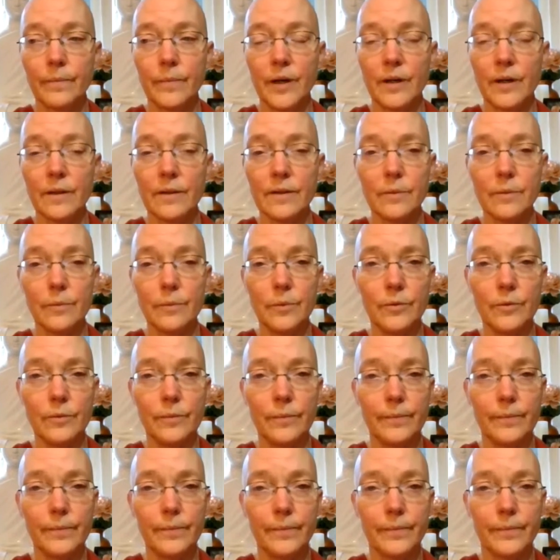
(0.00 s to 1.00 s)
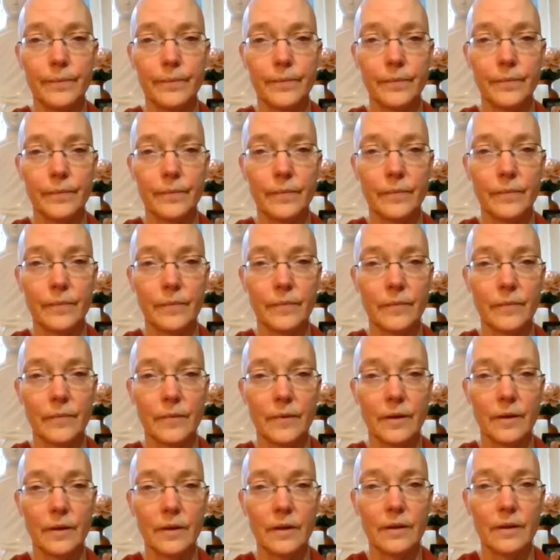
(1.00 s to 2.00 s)
possible
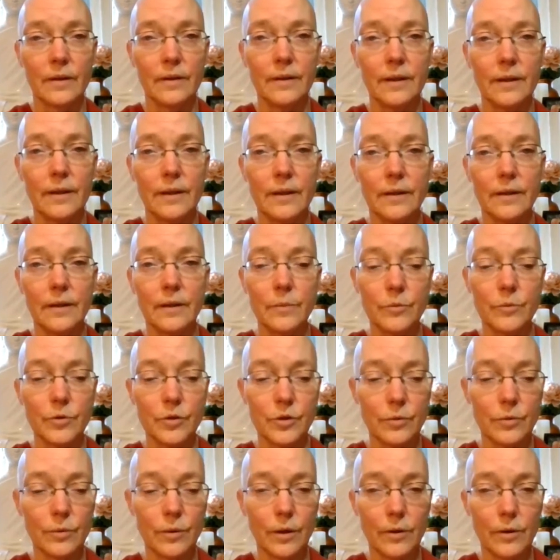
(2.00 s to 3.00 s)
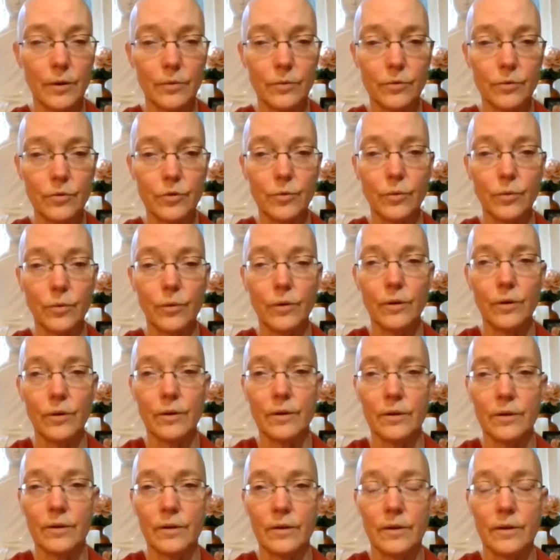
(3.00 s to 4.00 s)
that it comes to our own door.